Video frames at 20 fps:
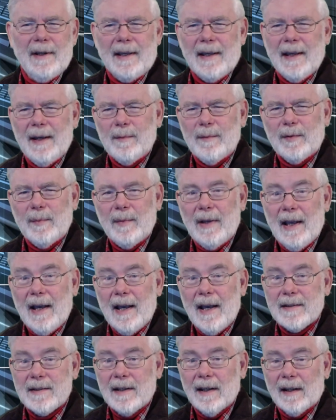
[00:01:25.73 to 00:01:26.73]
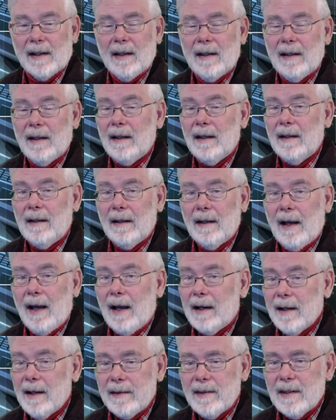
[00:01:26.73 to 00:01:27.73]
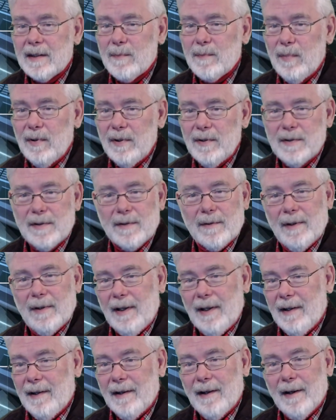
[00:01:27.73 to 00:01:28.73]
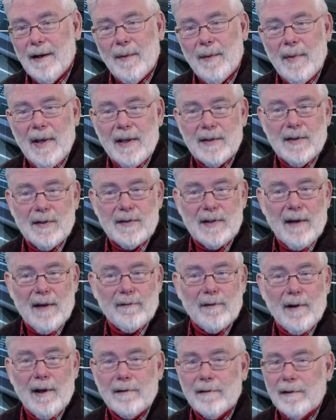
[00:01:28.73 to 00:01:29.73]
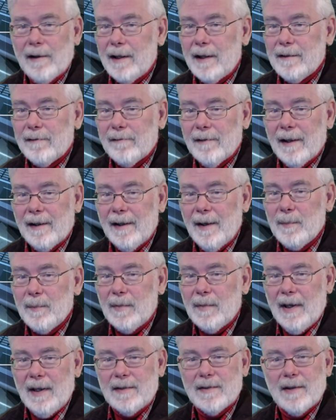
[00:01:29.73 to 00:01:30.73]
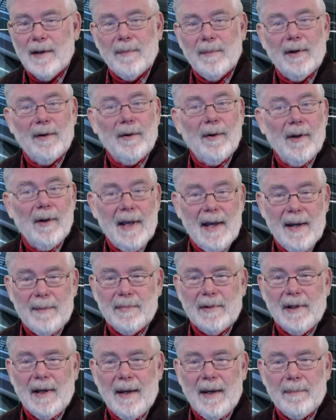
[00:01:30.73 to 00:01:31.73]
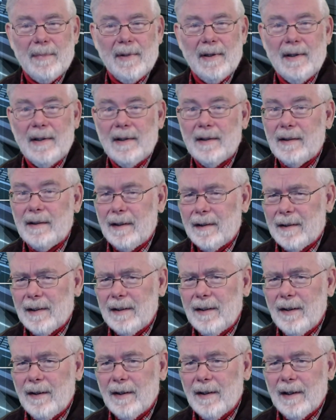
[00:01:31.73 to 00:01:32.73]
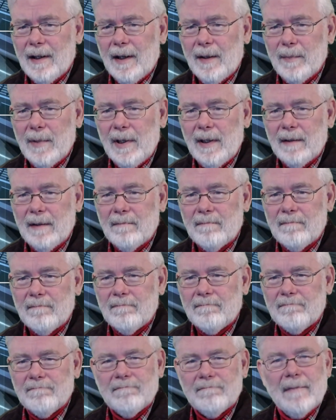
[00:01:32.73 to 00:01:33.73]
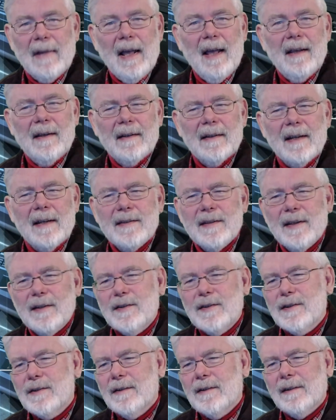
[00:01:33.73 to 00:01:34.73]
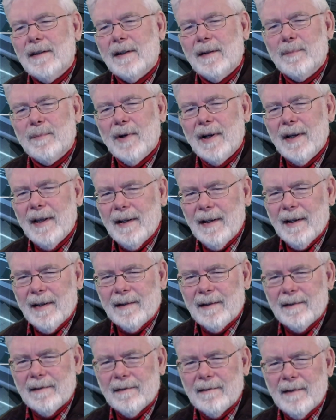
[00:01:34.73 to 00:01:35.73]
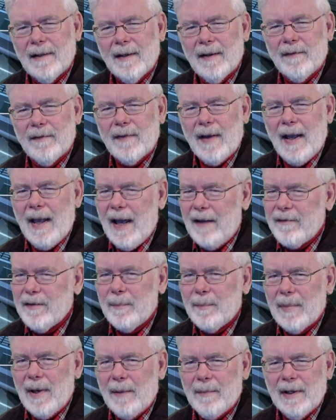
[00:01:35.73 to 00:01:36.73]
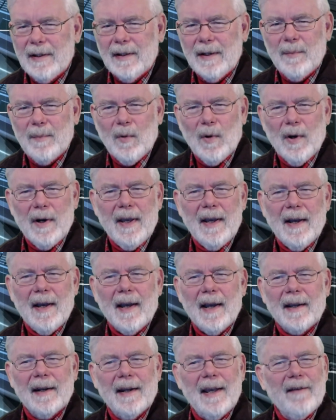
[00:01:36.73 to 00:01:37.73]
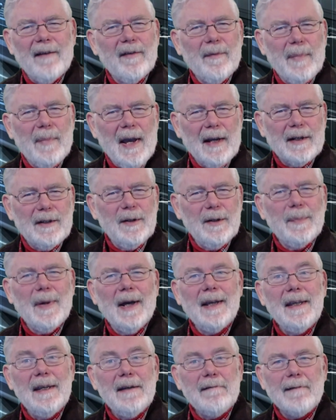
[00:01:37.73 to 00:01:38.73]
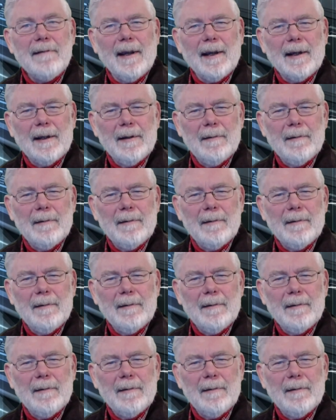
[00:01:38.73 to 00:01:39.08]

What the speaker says: came to me asking, I got this blue screen and error message after I tried to run updates on my old laptop. Do you think you can help me? I said, sure, bring it in. If I have it by Monday morning, I can have it back to you by evening.